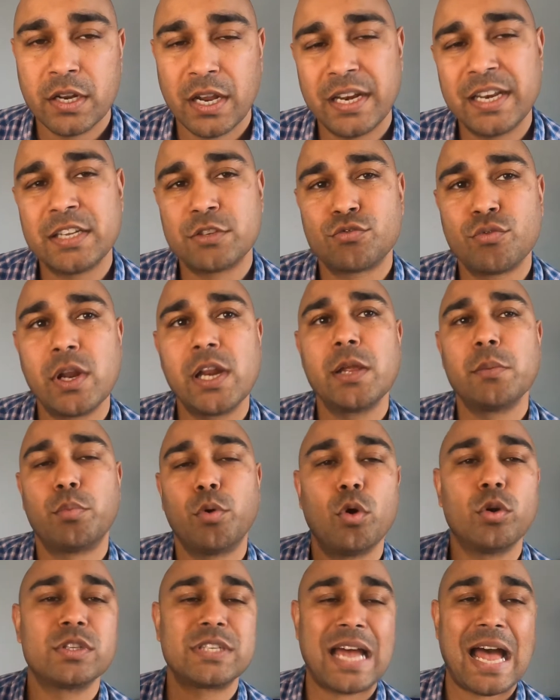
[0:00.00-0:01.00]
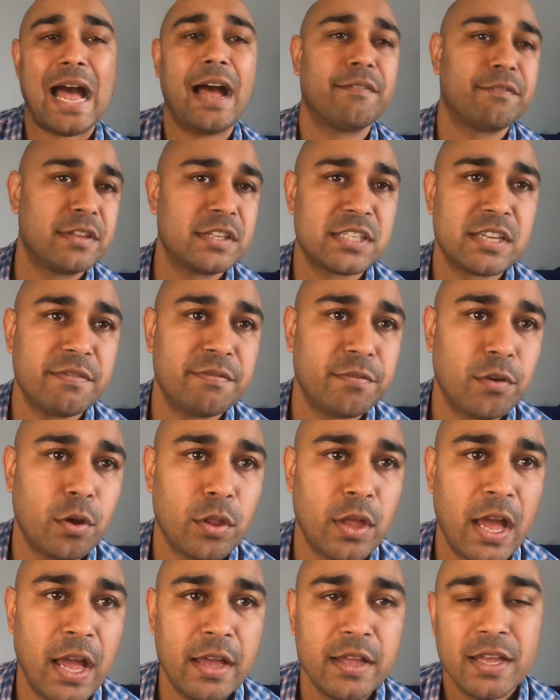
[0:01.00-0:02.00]
And it's really important to have this info
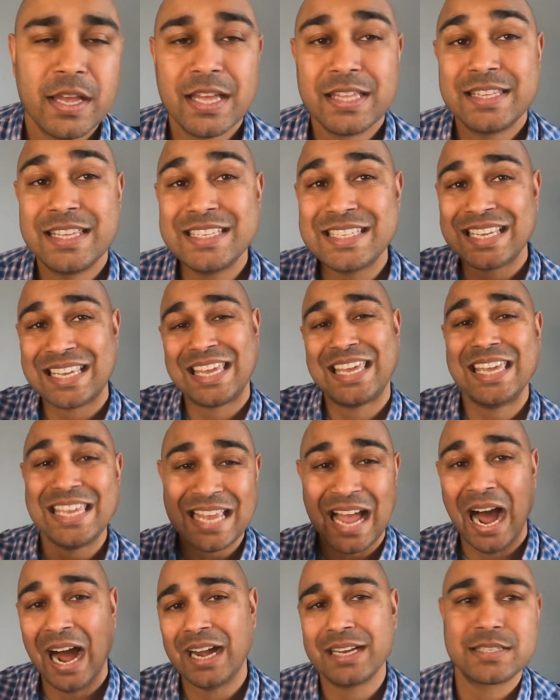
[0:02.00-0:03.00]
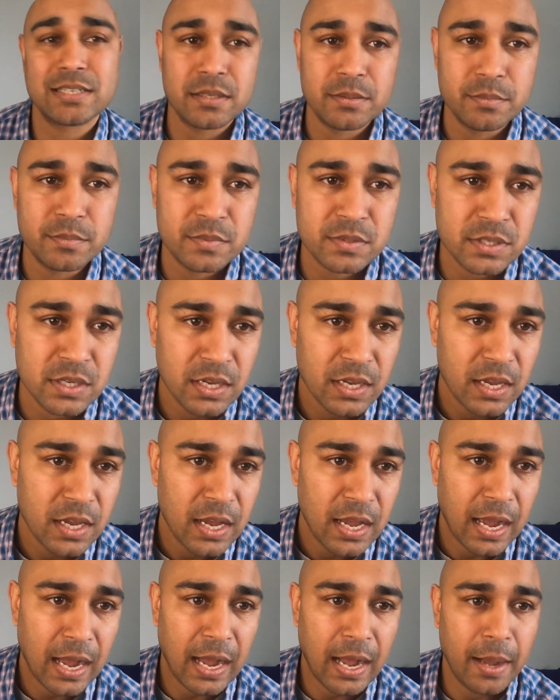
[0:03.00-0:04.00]
there. These are key items
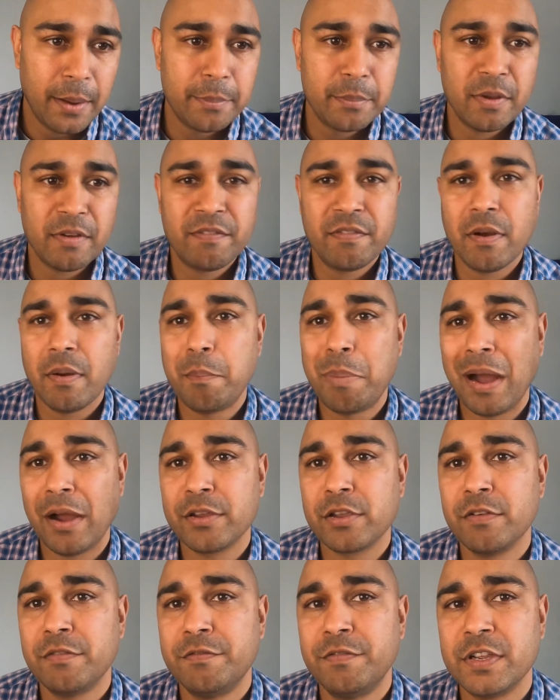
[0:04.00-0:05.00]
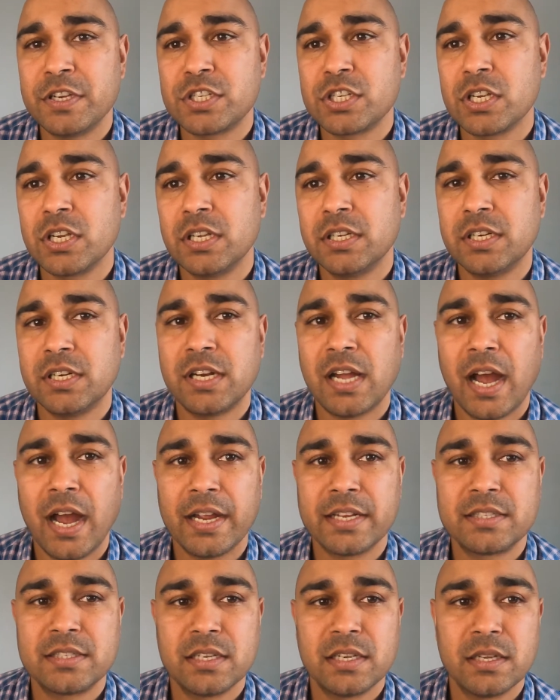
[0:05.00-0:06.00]
about your vision and
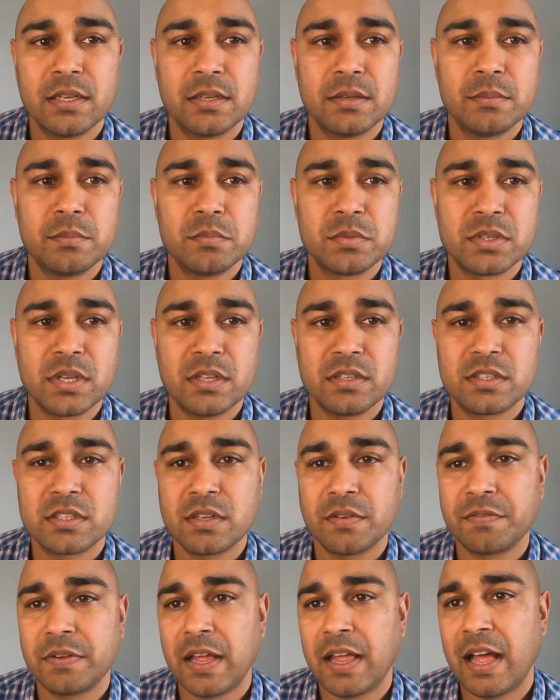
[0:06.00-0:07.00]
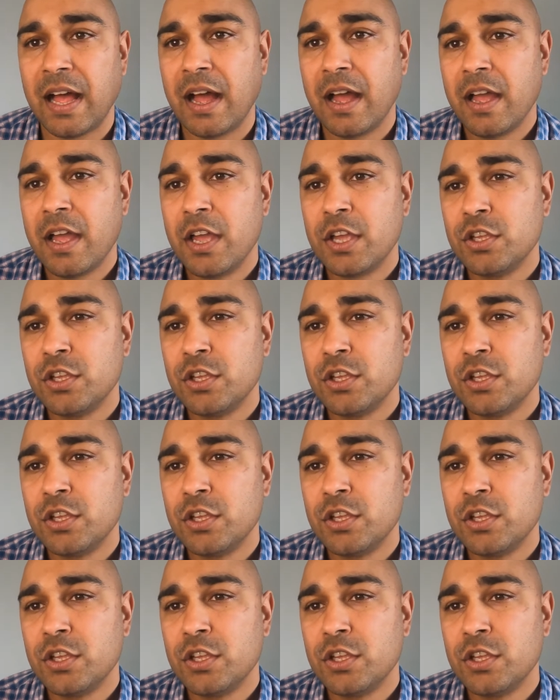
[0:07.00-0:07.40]
items and stuff like that.